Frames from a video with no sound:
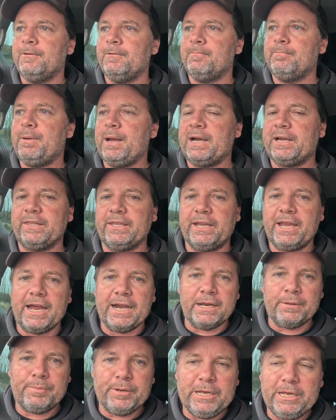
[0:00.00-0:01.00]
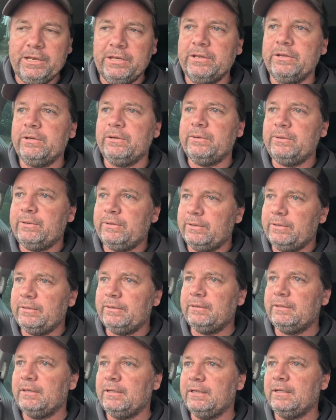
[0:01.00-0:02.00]
back of the canopy,
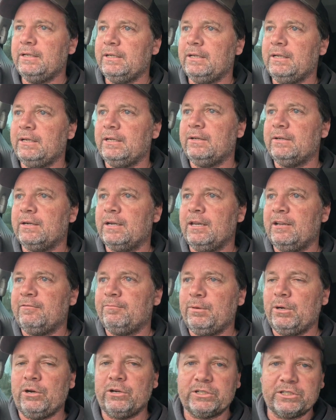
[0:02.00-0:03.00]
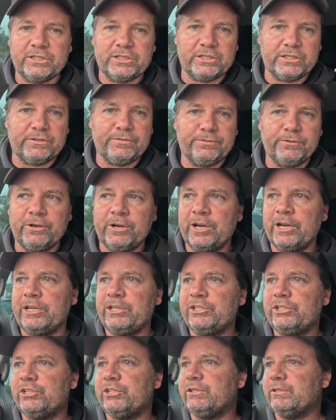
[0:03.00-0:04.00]
glove box,
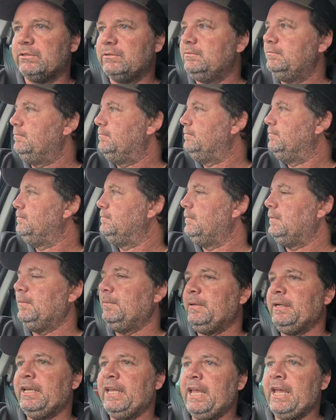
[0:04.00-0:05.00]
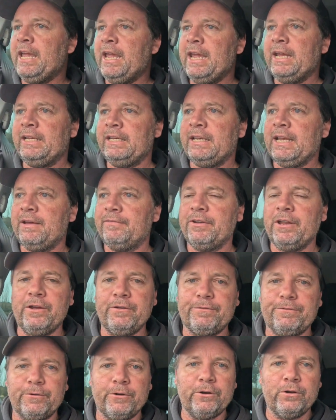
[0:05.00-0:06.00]
fridge. But yeah, didn't have no
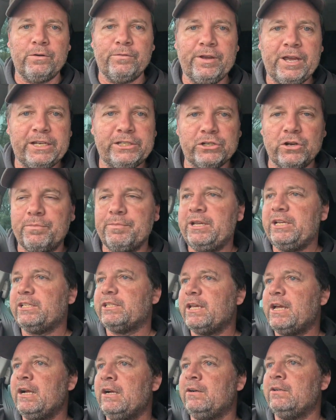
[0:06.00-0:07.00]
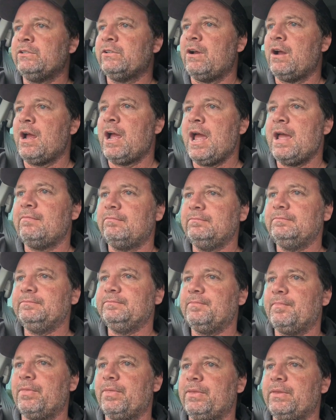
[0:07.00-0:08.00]
fruit or veg on me, so I was alright.
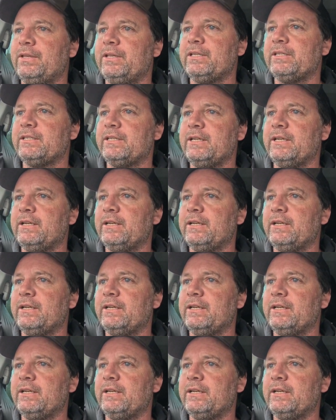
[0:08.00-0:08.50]
Just